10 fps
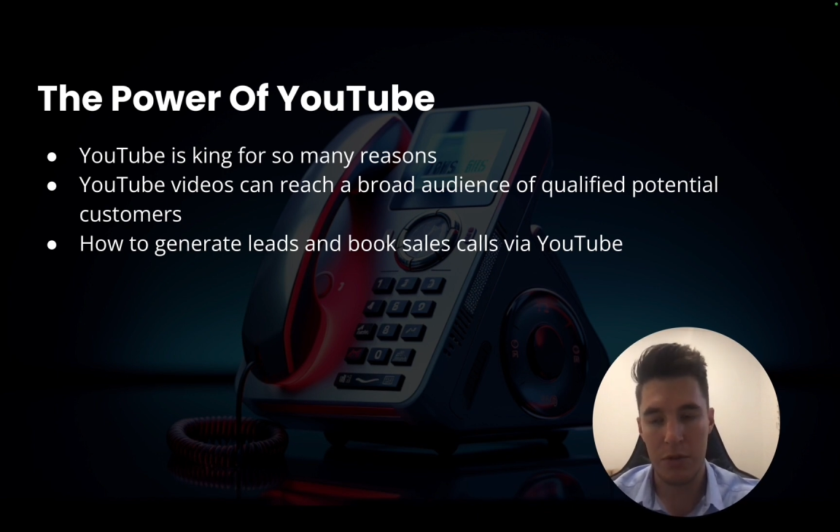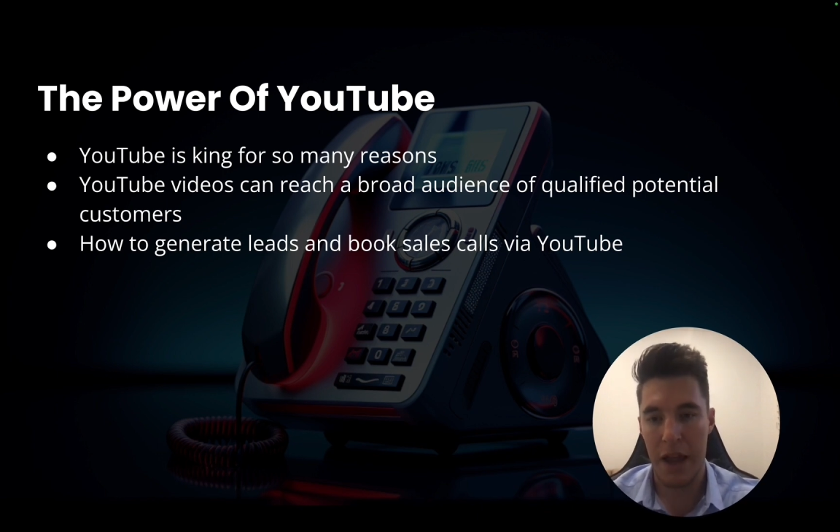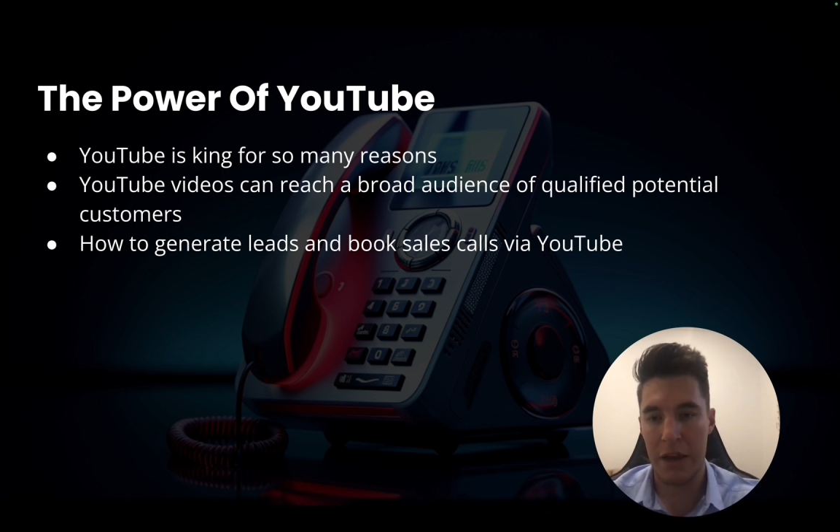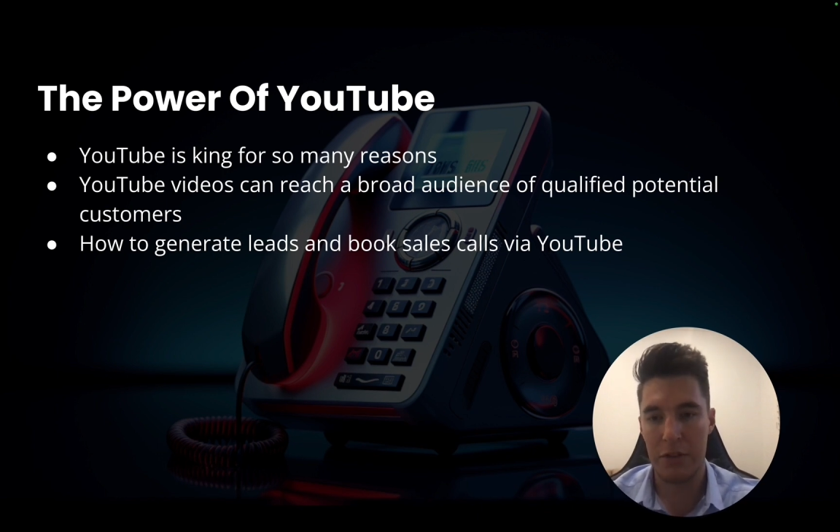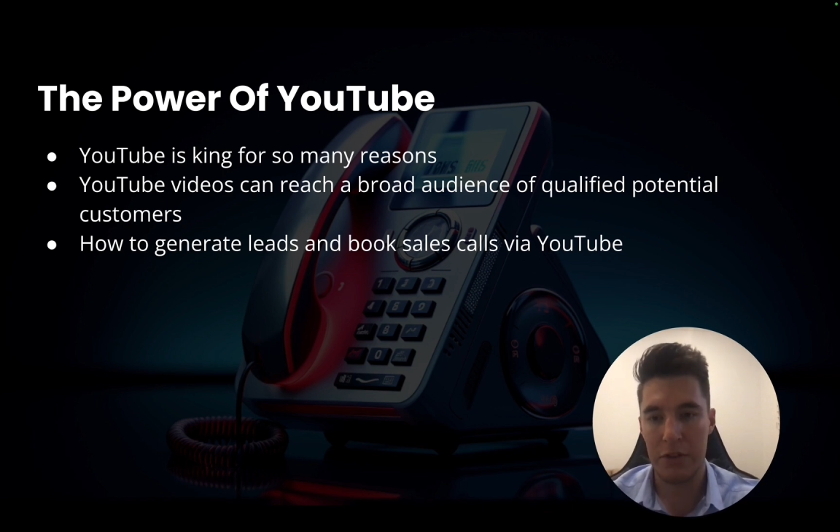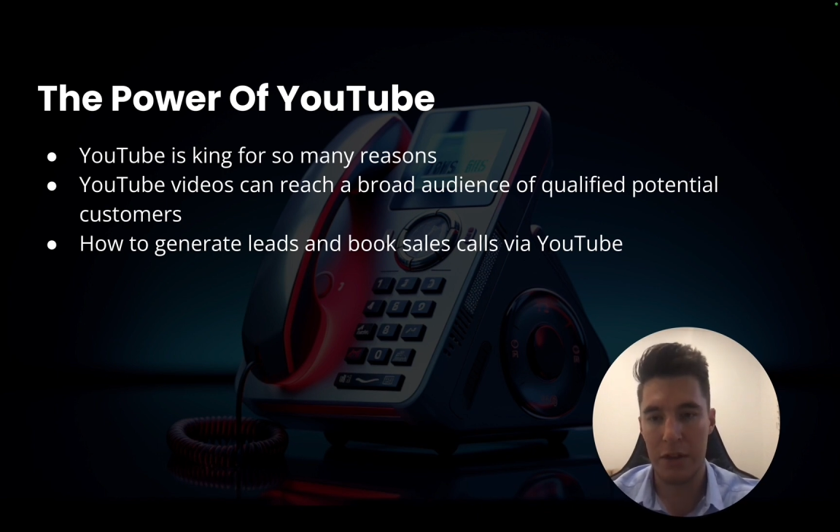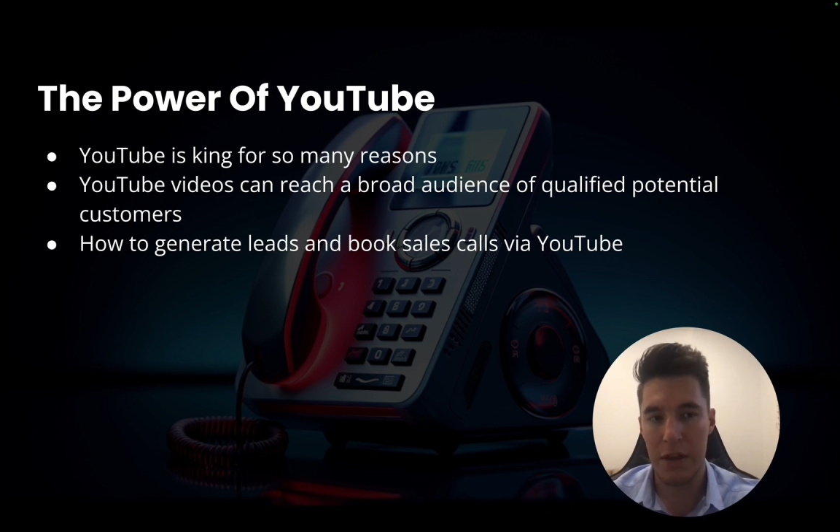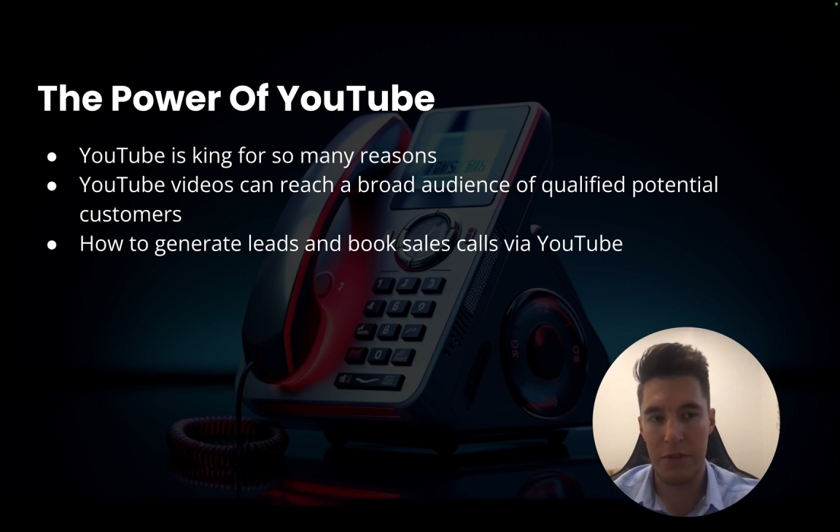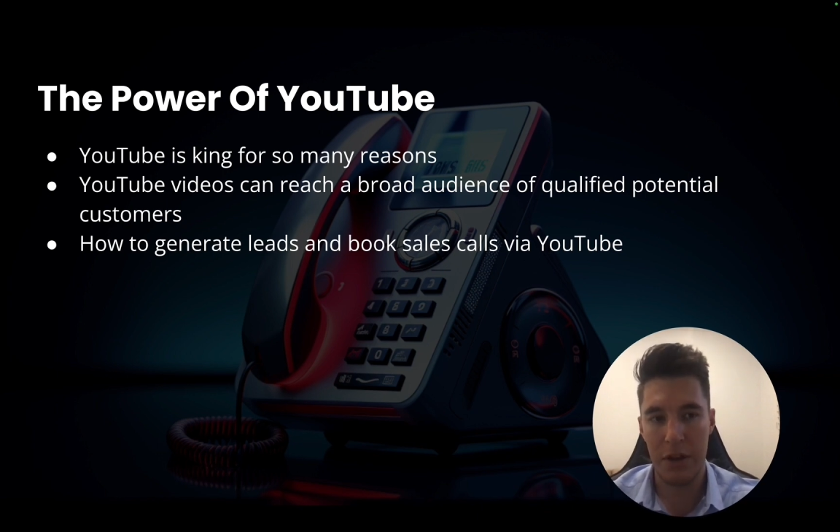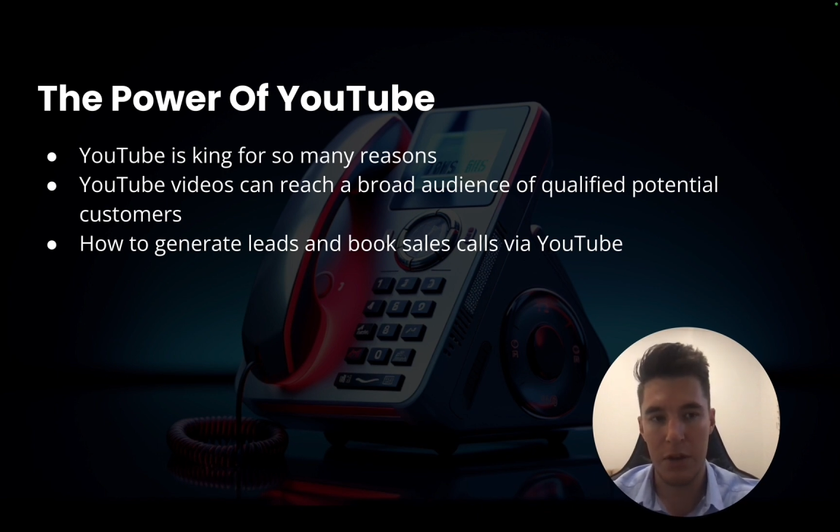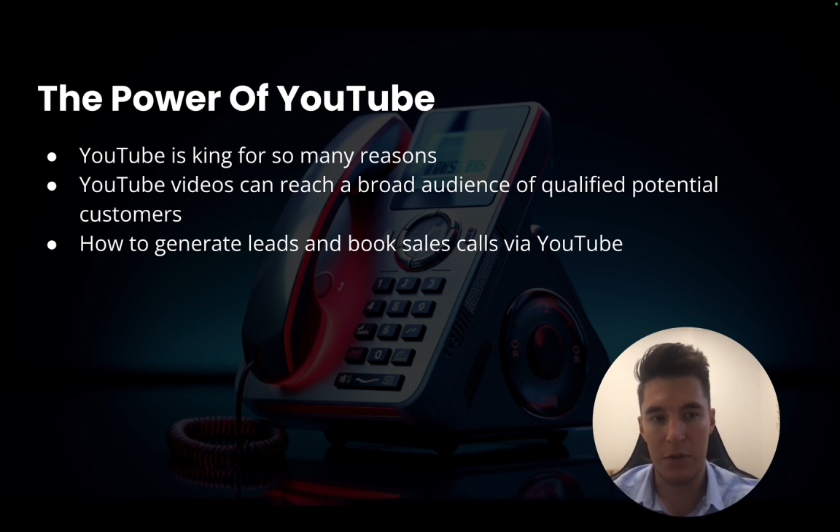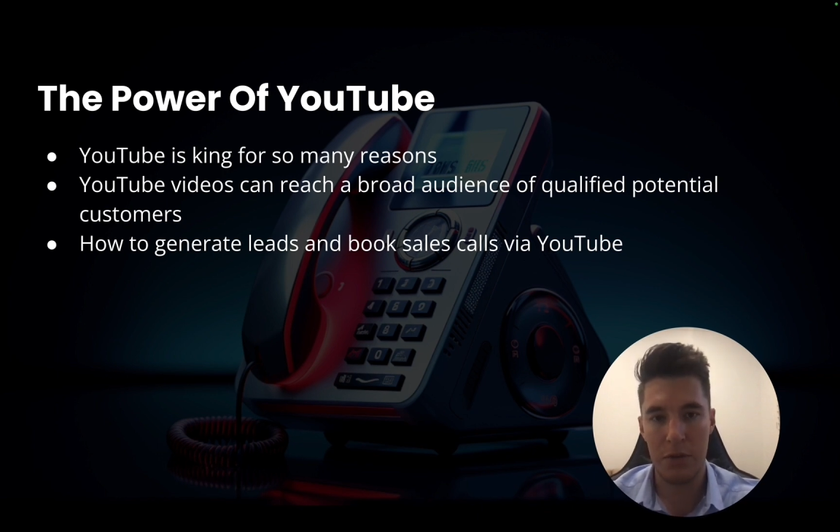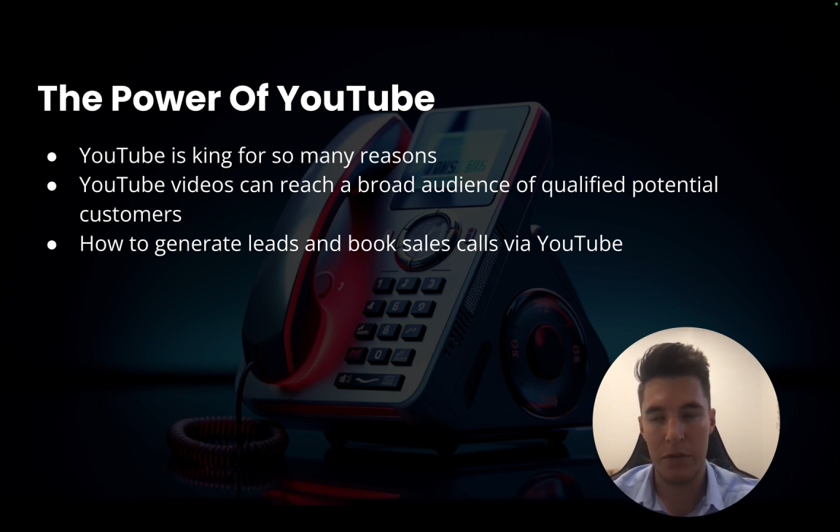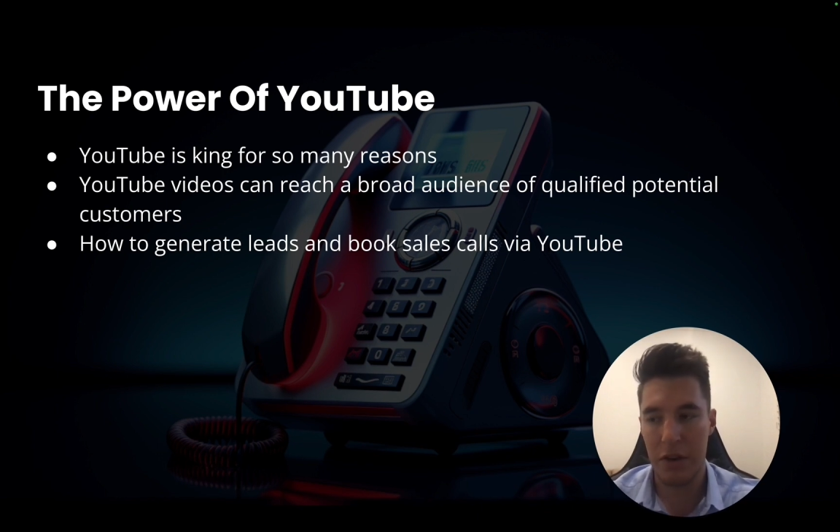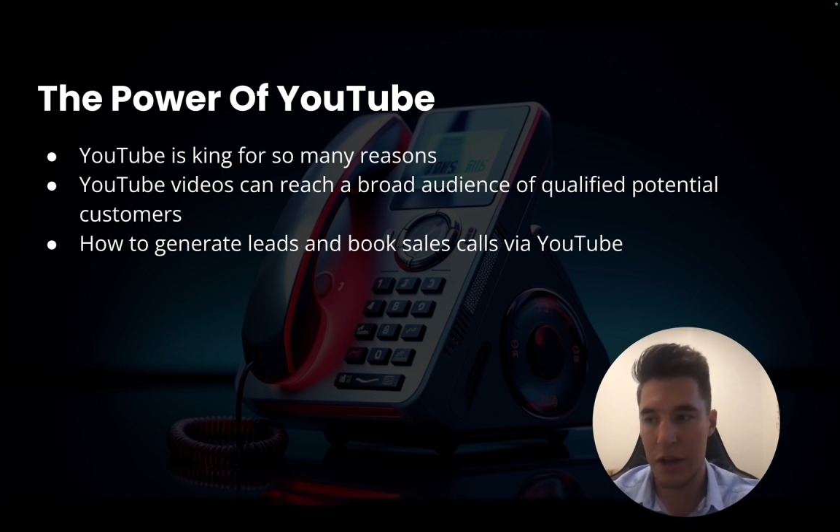to actions in their videos
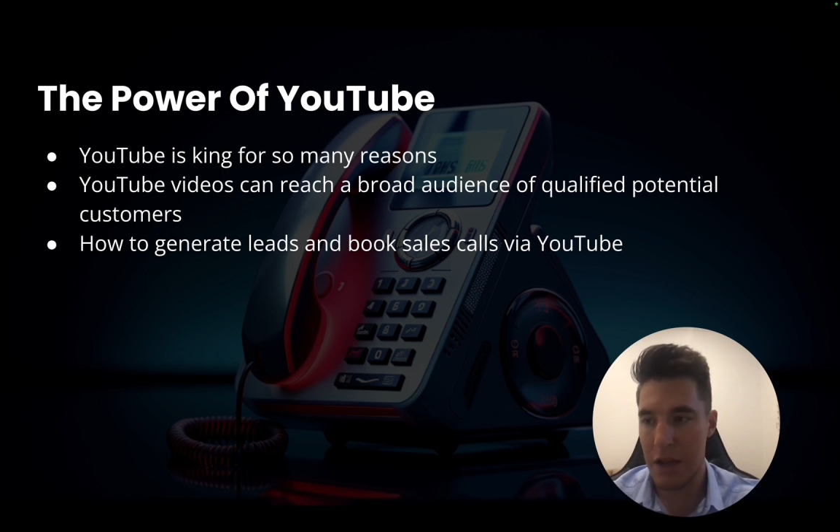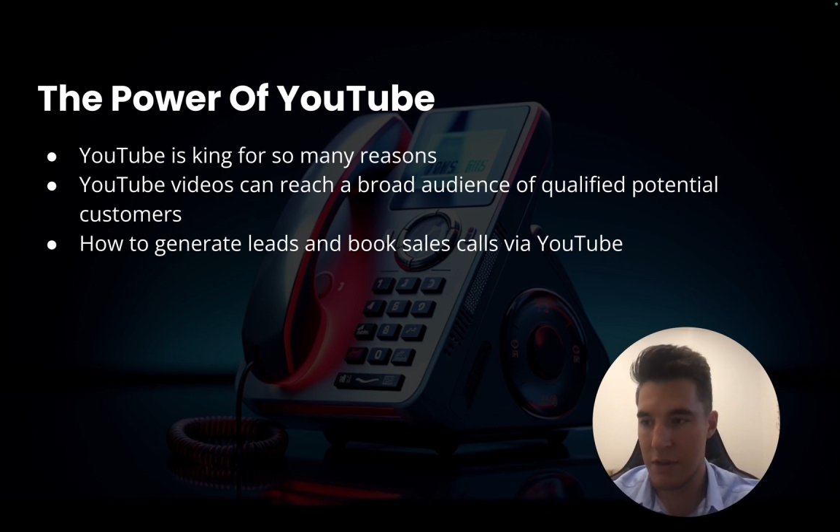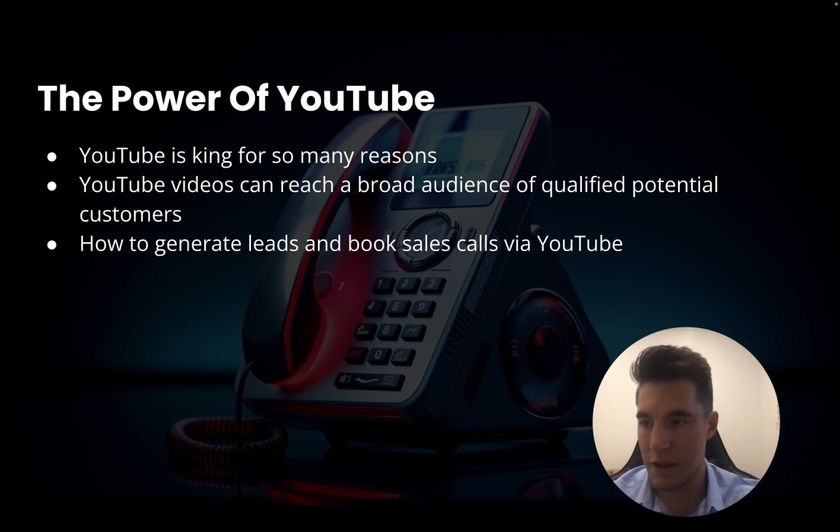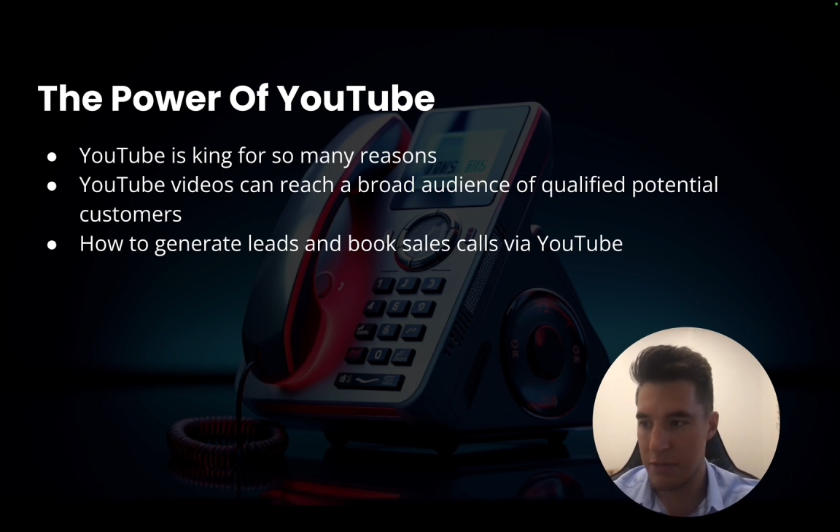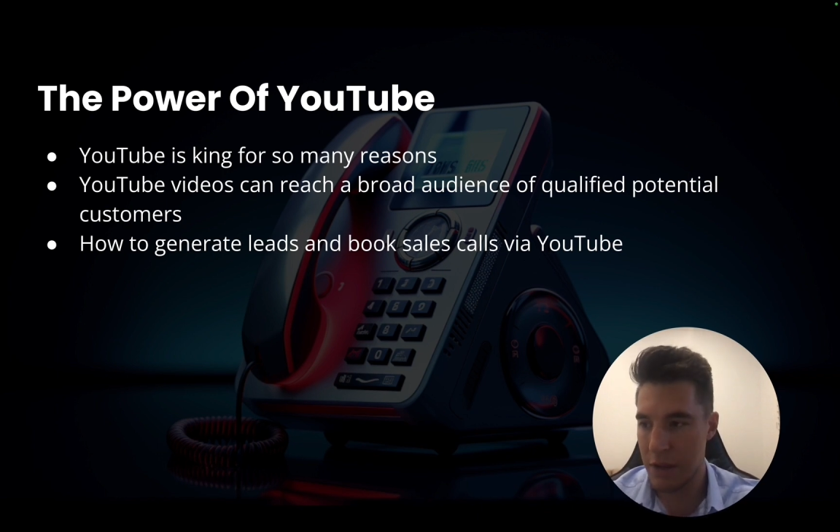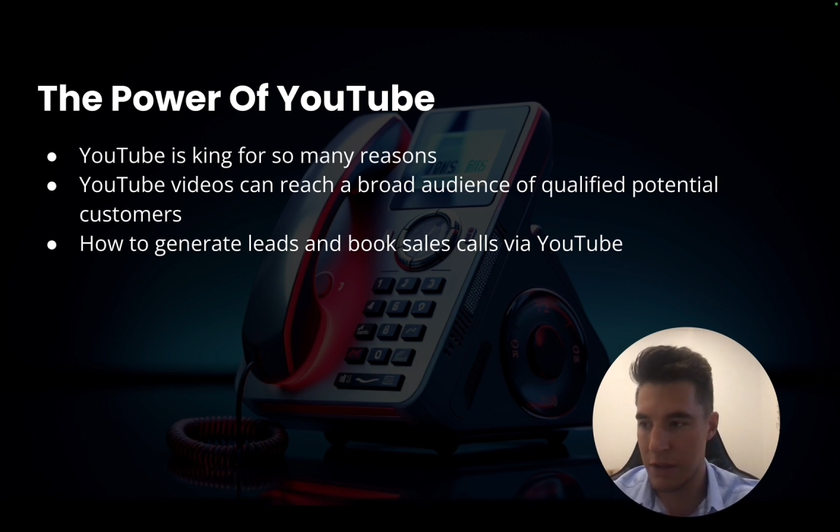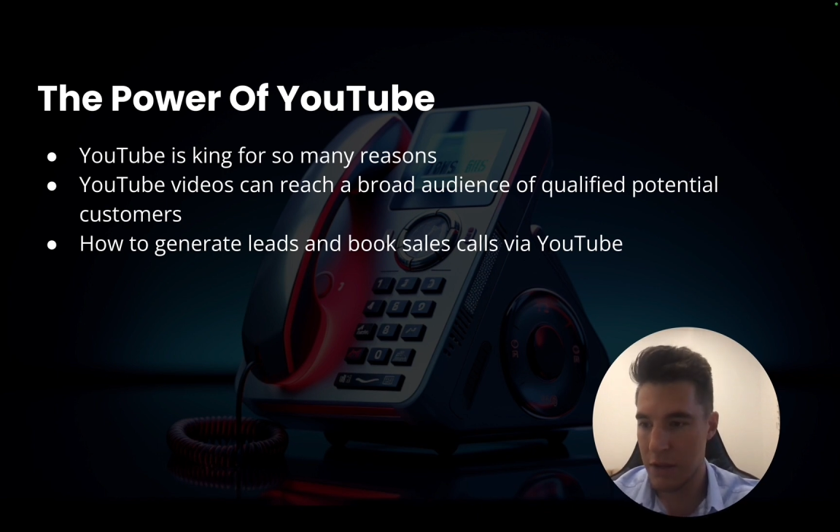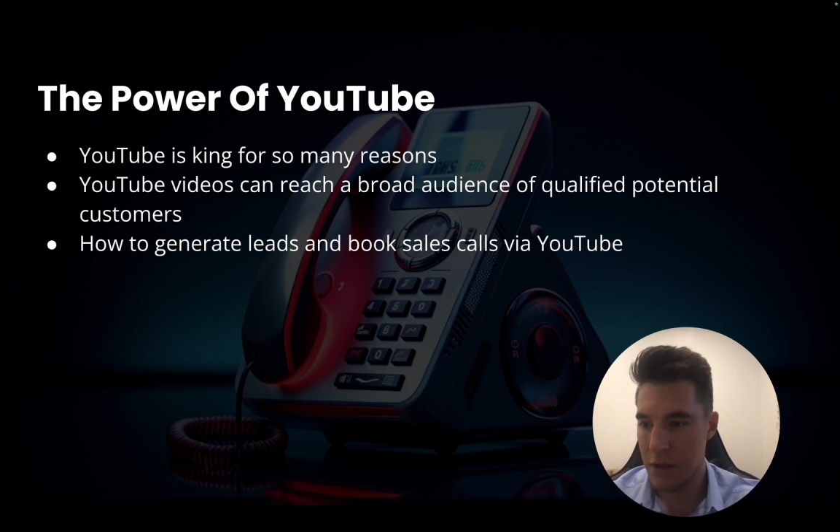or they don't have anything